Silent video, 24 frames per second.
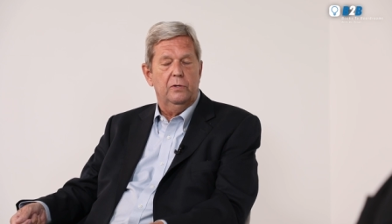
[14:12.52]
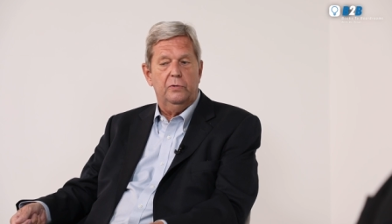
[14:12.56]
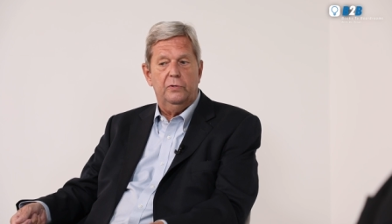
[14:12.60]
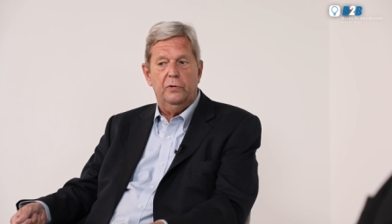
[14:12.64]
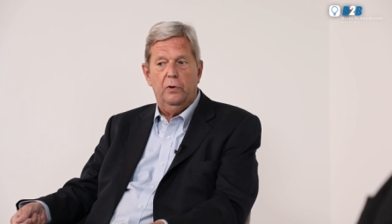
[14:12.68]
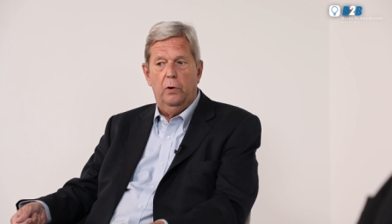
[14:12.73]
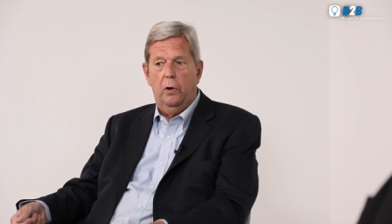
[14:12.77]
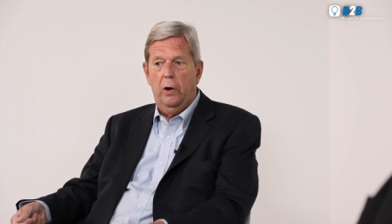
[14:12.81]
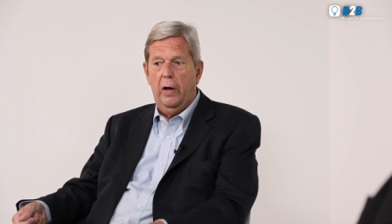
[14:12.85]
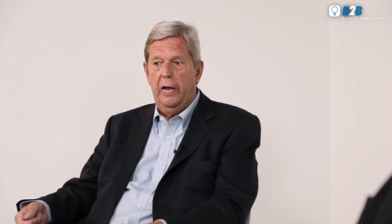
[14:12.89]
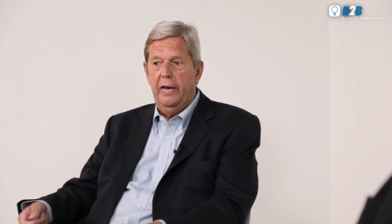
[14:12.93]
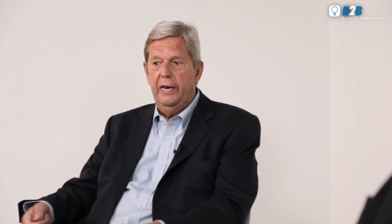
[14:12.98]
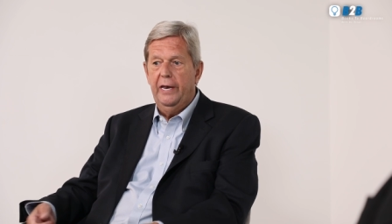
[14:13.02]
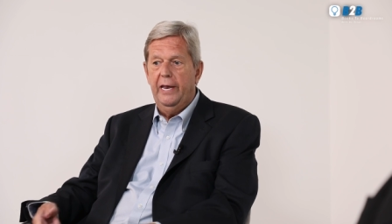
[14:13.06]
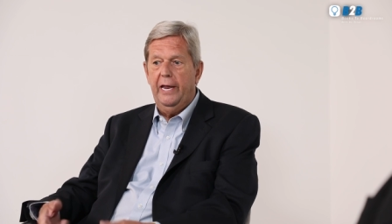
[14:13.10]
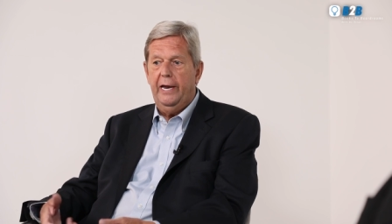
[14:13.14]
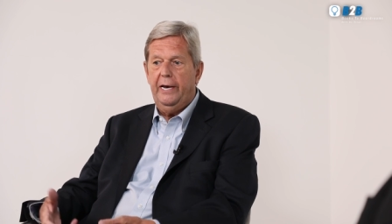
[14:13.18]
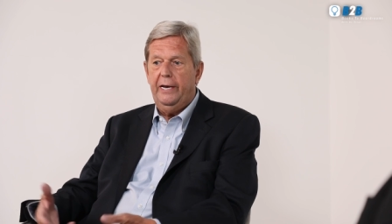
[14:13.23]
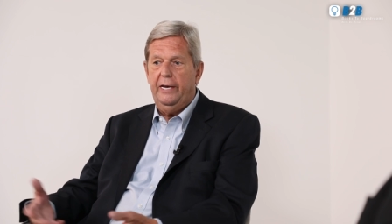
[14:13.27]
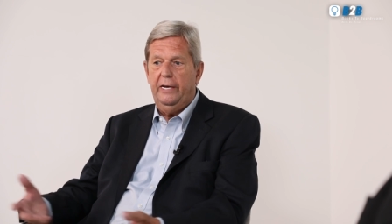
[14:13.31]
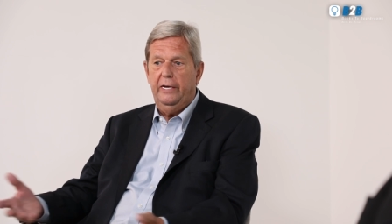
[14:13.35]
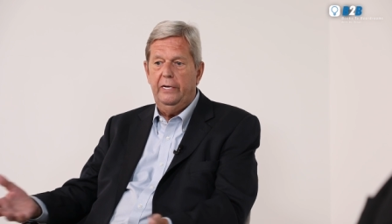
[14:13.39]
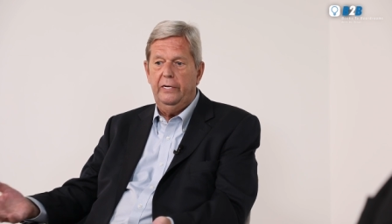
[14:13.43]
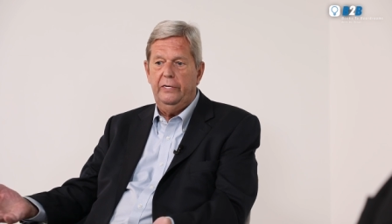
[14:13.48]
So, and
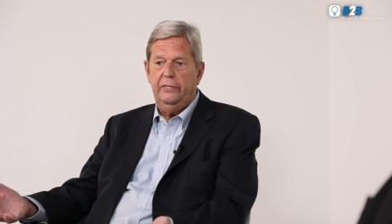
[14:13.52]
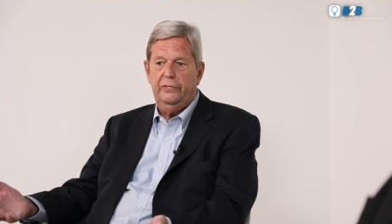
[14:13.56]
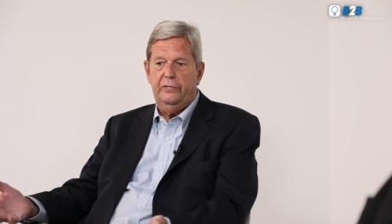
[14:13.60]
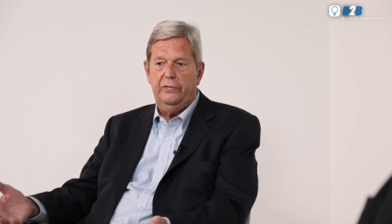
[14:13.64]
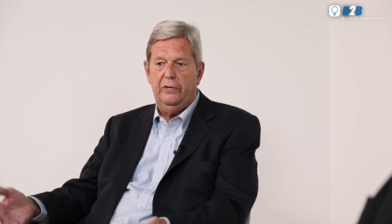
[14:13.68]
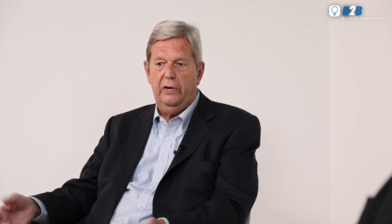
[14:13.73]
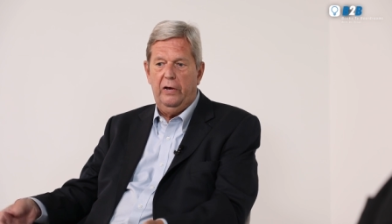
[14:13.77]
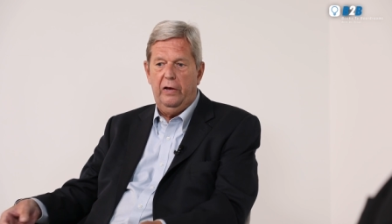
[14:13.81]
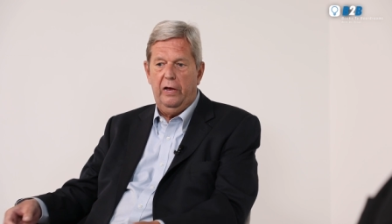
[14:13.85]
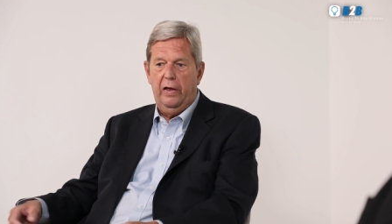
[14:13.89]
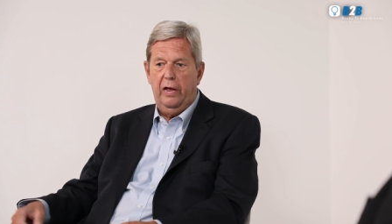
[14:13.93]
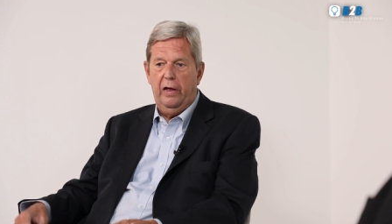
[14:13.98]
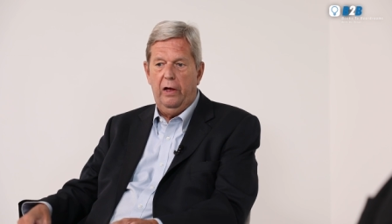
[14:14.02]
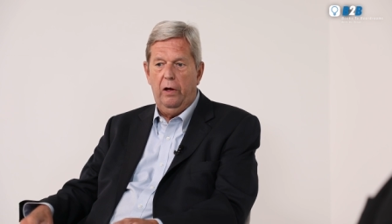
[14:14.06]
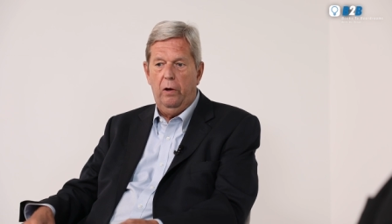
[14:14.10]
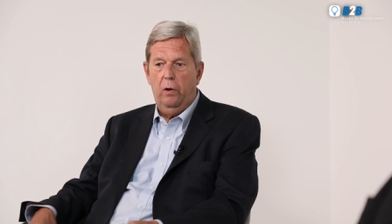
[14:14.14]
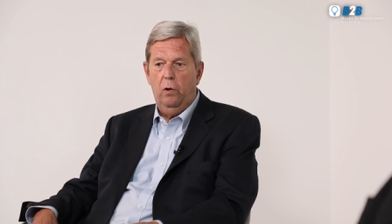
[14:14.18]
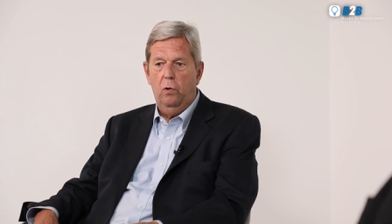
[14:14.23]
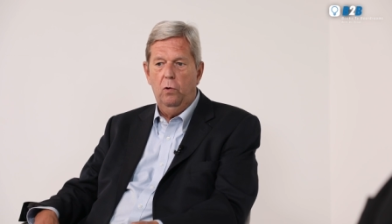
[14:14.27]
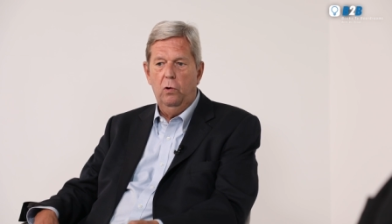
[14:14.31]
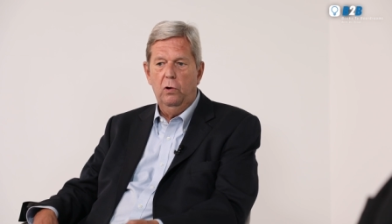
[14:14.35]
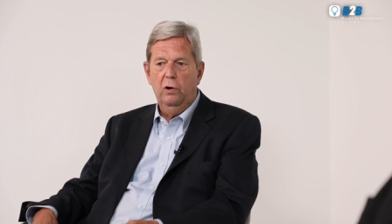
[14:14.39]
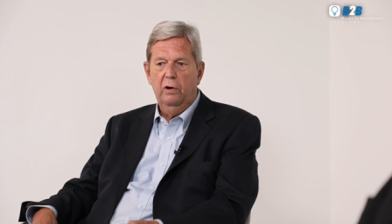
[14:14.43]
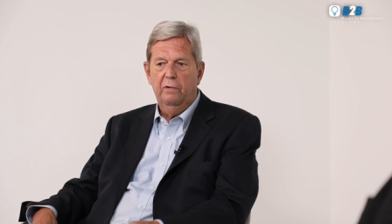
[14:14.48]
that is uh,
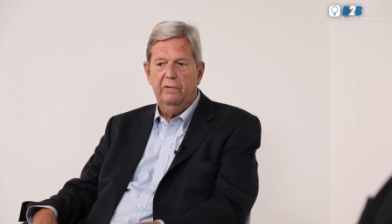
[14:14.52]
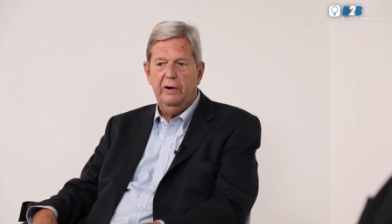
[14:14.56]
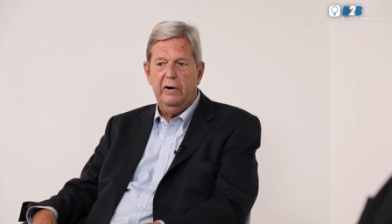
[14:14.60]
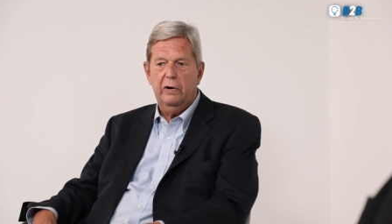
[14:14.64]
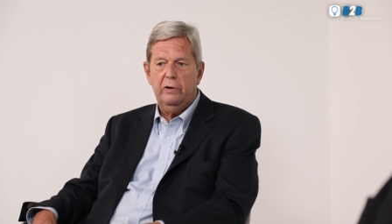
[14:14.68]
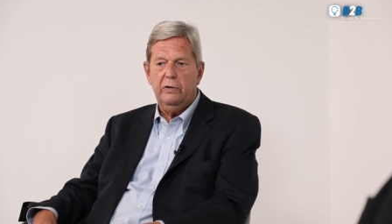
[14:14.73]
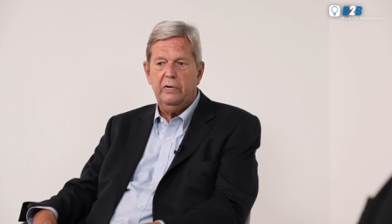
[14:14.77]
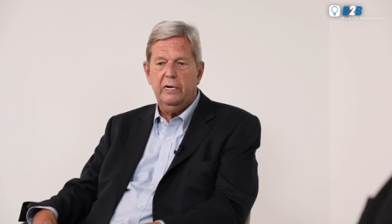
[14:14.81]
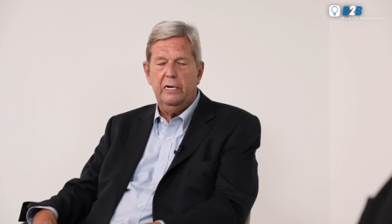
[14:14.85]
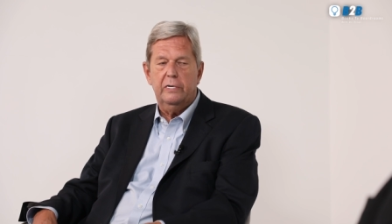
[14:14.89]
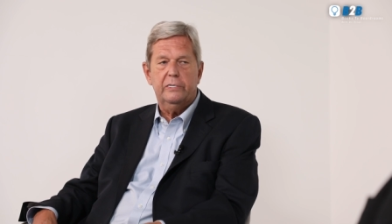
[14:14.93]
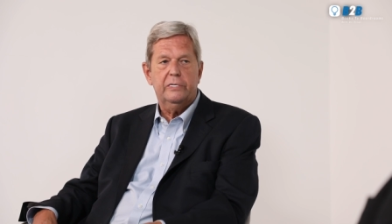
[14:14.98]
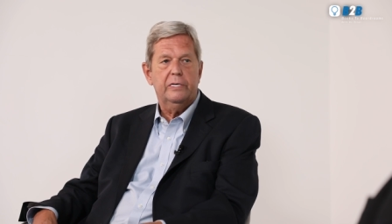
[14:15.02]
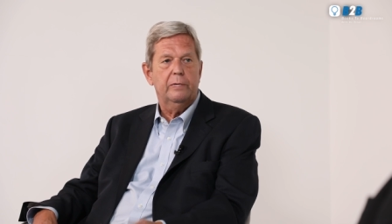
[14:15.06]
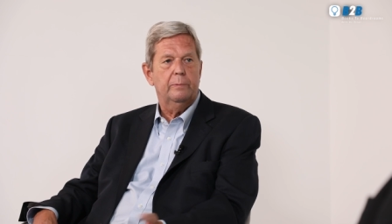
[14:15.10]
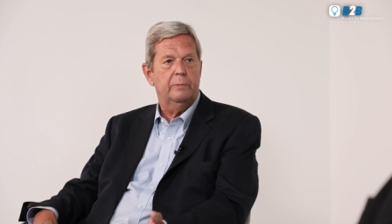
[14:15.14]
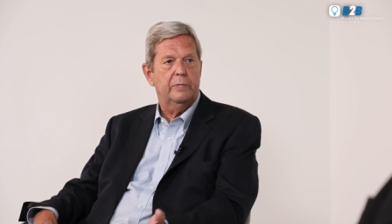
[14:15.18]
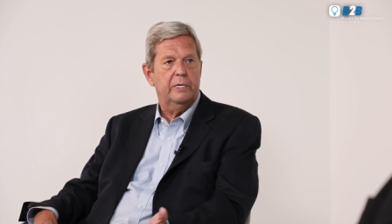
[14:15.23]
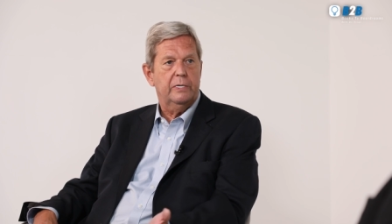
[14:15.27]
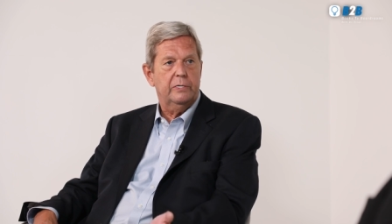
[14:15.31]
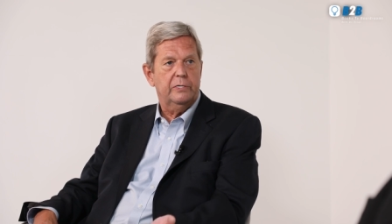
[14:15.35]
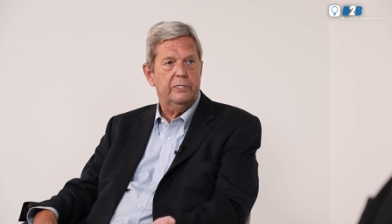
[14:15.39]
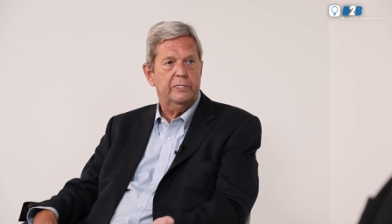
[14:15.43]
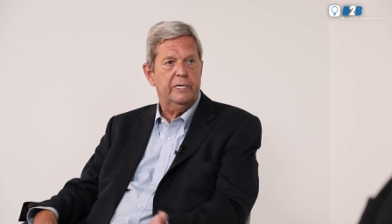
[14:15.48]
all of our
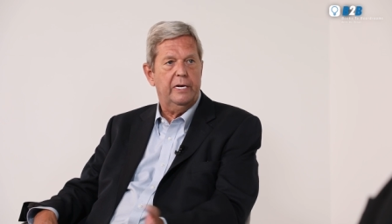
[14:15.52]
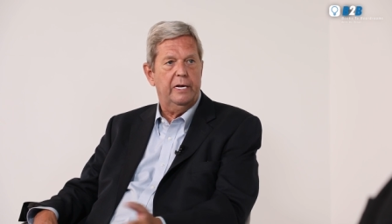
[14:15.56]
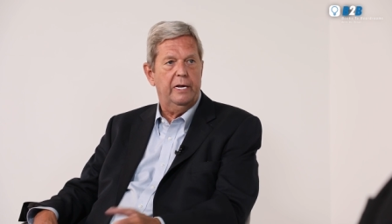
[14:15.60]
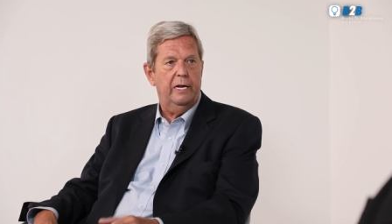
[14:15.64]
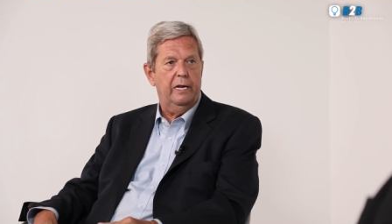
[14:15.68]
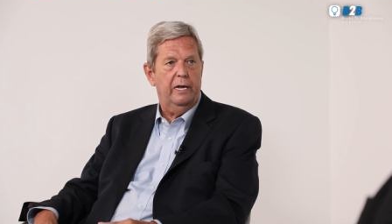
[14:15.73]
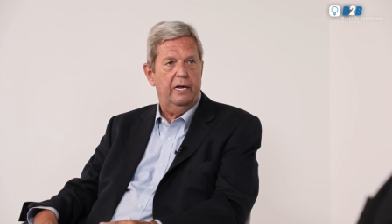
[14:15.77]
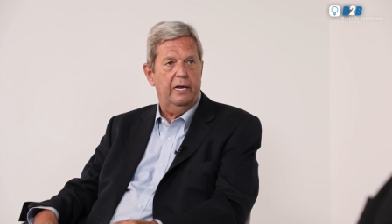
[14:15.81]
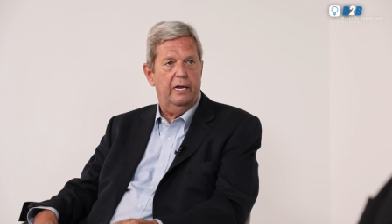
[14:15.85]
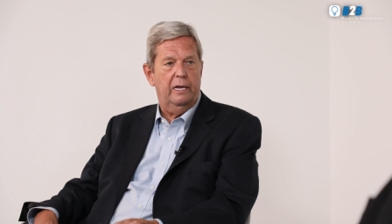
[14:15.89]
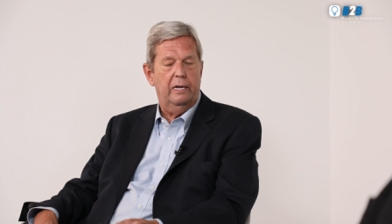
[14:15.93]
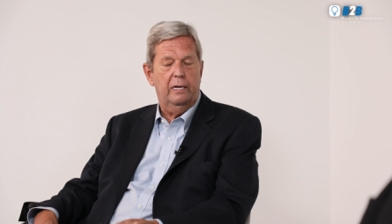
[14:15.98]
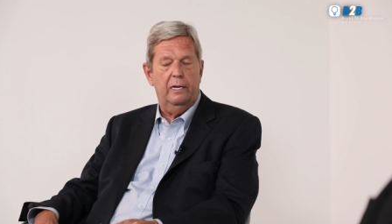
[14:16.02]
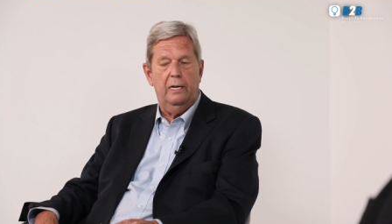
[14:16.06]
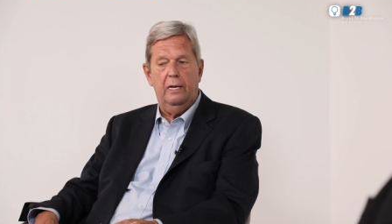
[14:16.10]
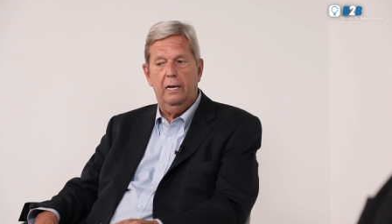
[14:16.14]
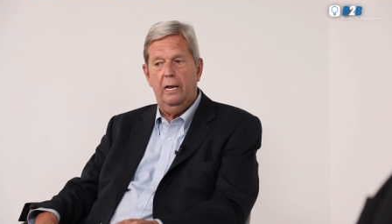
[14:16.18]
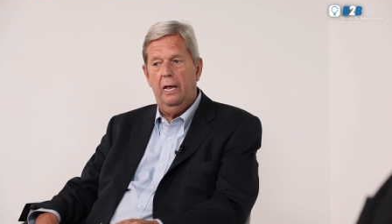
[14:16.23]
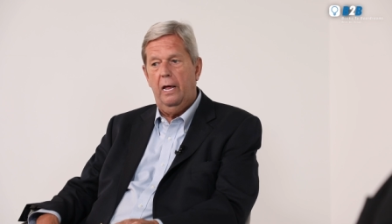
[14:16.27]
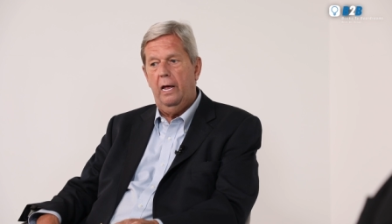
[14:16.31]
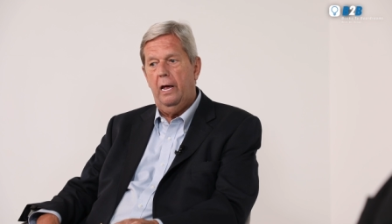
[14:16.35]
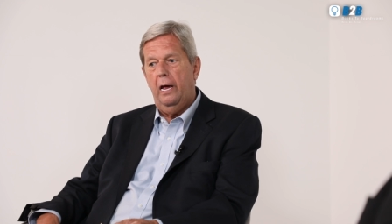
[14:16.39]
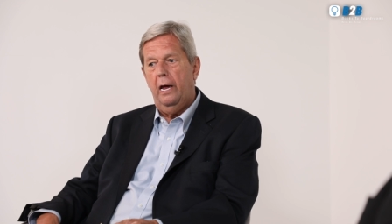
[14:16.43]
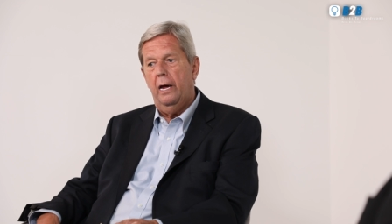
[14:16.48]
customers in
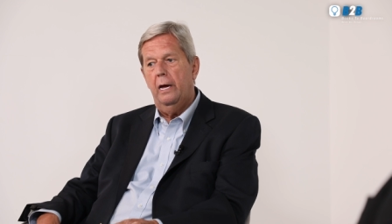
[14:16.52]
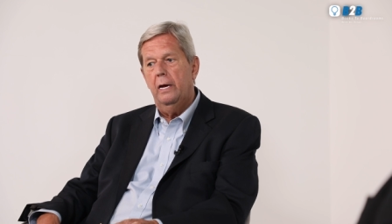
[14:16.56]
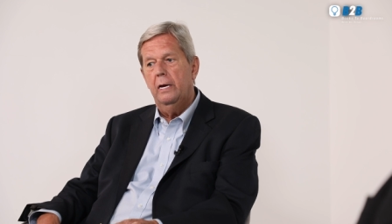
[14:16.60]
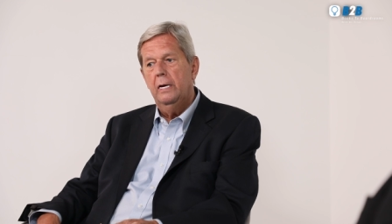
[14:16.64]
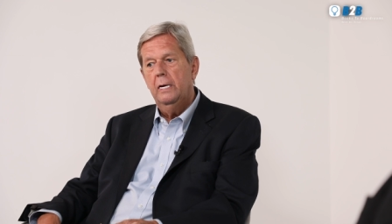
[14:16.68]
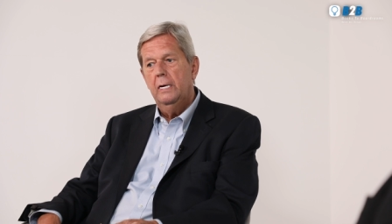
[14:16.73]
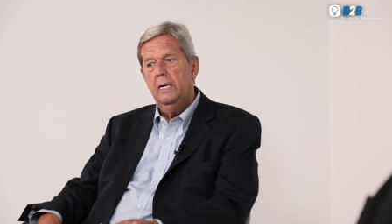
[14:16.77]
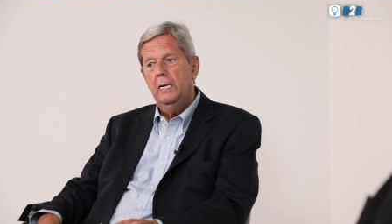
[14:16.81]
uh,